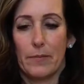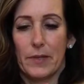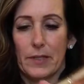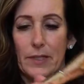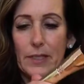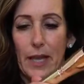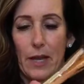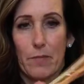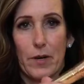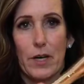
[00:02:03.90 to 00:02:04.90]
this is
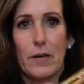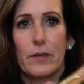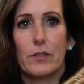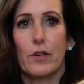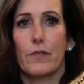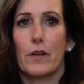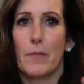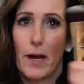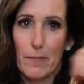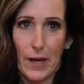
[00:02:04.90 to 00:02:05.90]
amber, so if you're
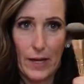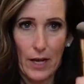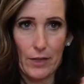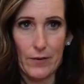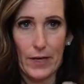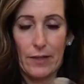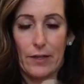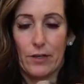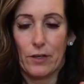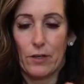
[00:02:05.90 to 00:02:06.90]
about my coloring,
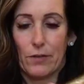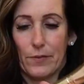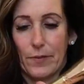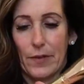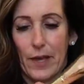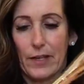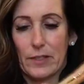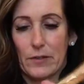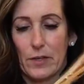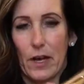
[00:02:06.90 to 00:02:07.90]
then
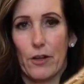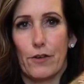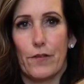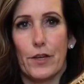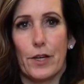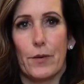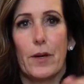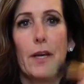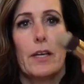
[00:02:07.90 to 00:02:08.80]
that's the color for you.